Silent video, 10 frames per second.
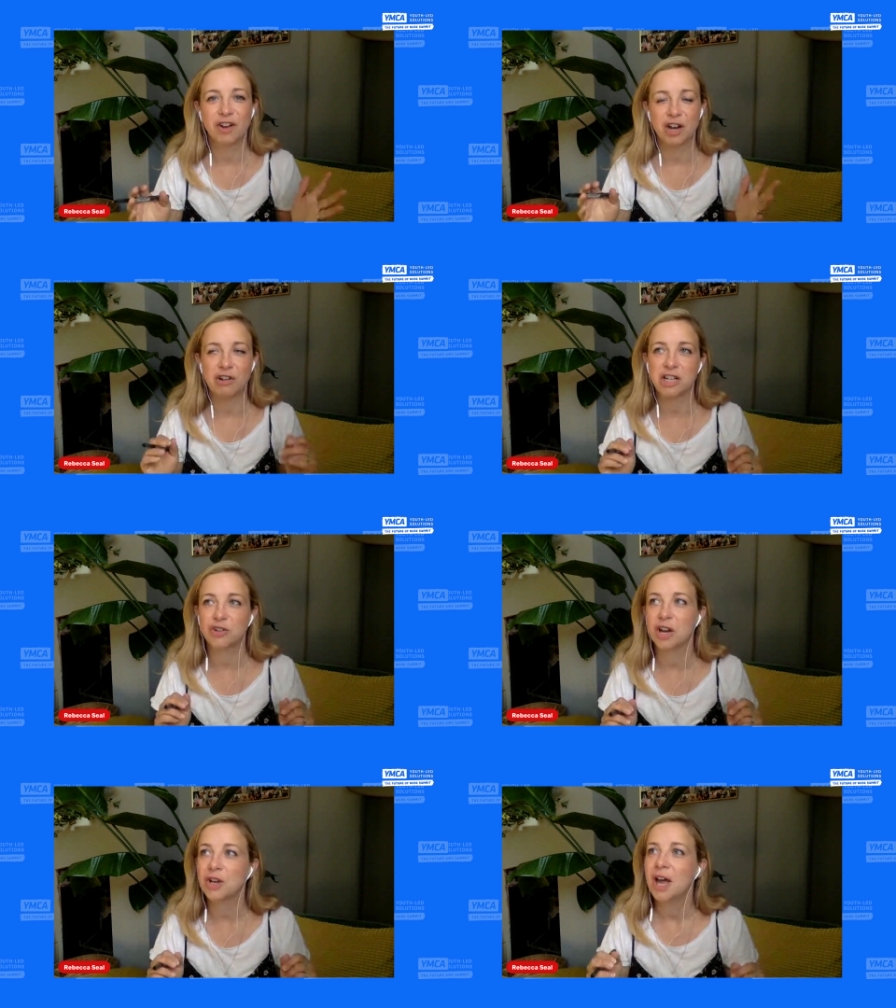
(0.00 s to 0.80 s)
very
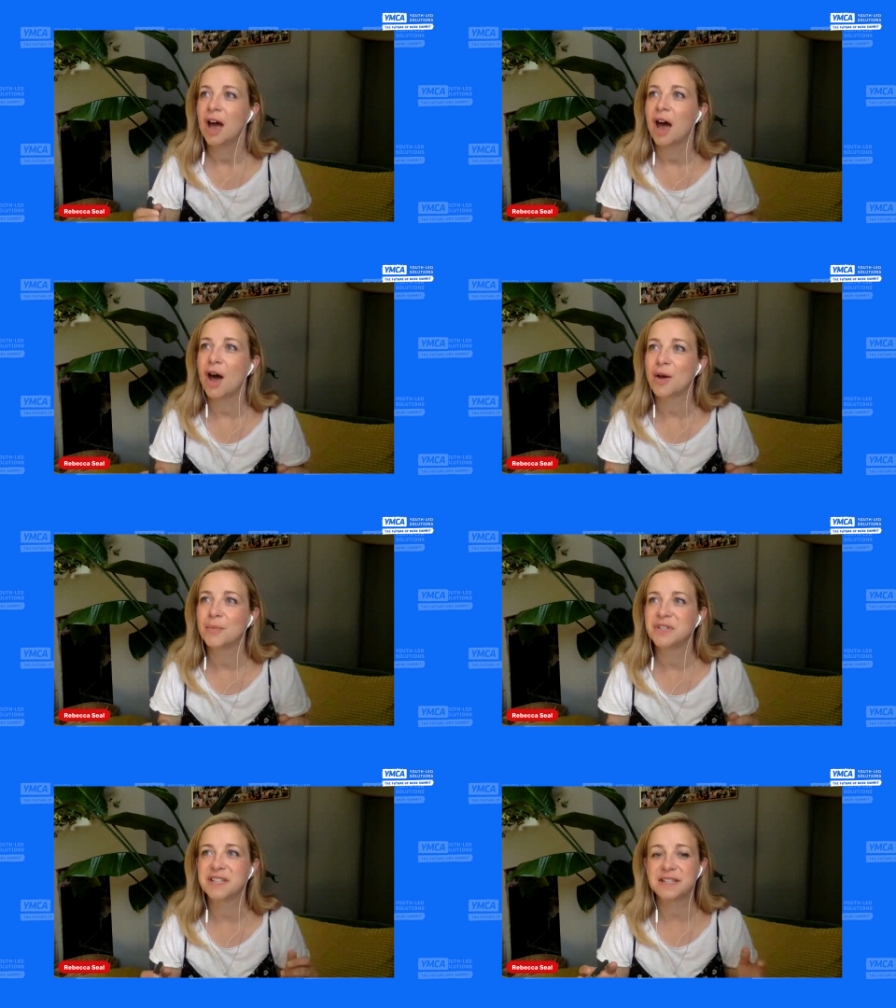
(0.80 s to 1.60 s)
retro,
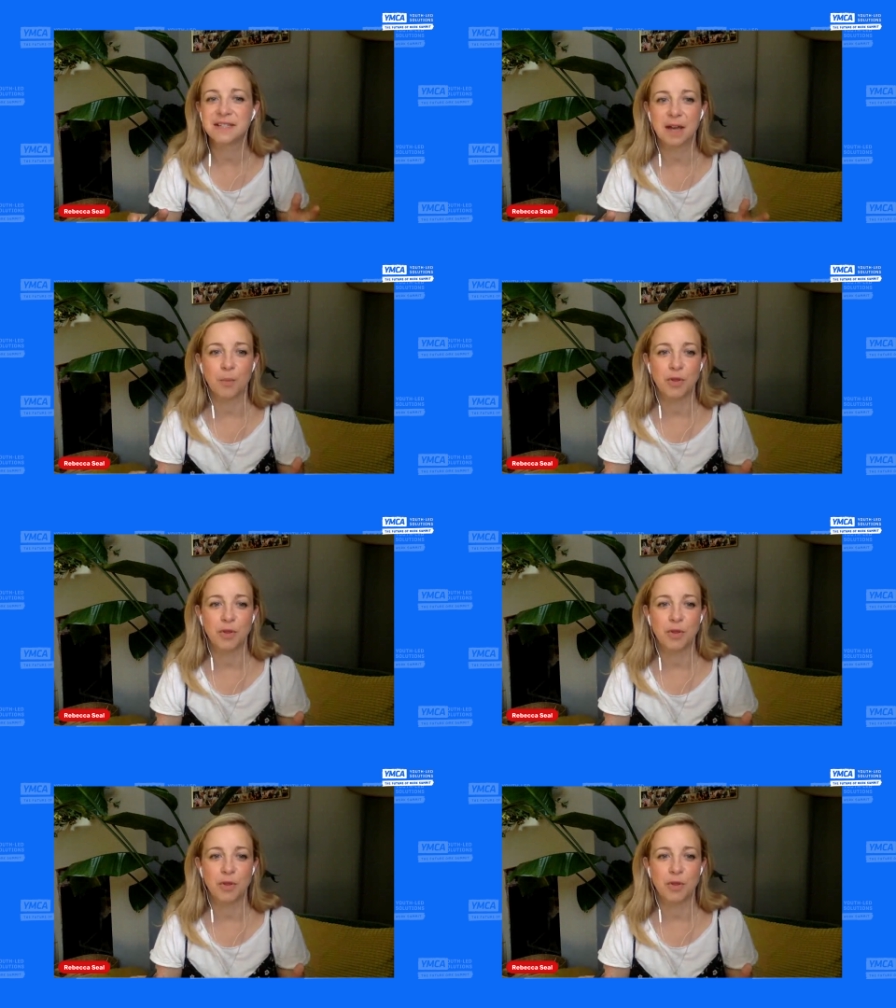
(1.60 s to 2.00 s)
sitting down